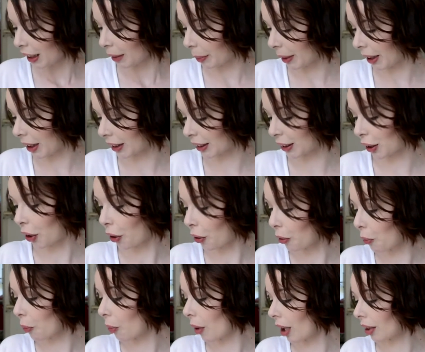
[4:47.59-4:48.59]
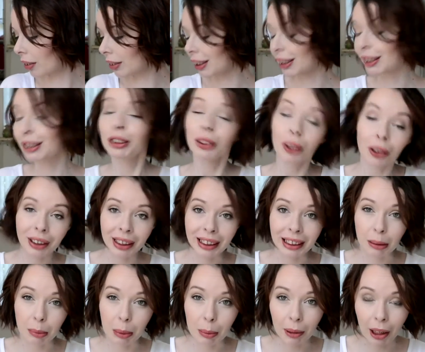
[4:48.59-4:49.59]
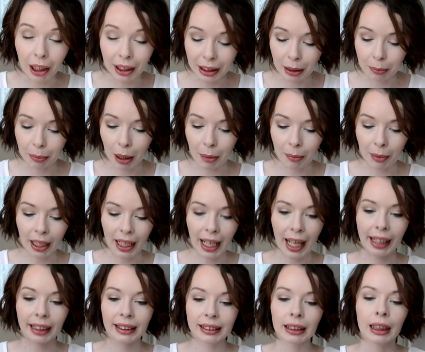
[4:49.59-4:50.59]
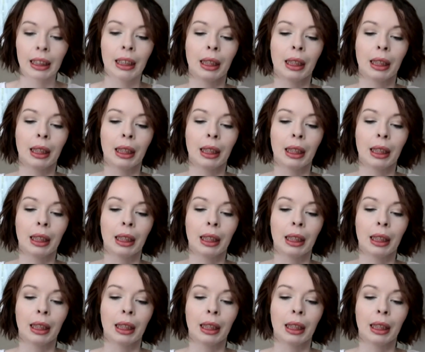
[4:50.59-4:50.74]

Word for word: because the whole world does not need to be blinded by my legs.